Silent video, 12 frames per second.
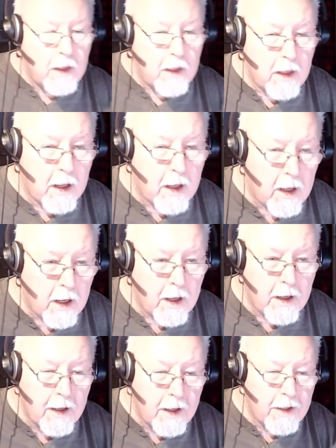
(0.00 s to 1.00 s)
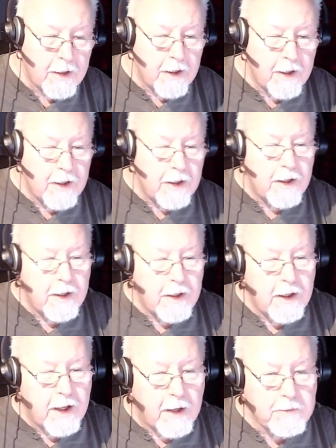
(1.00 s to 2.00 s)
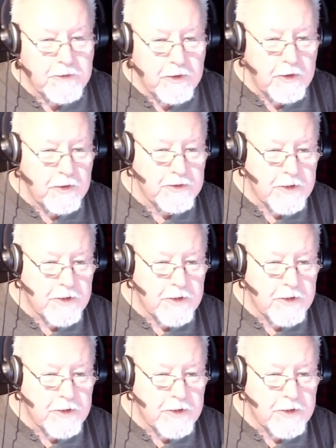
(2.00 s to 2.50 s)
Uh, I'm so used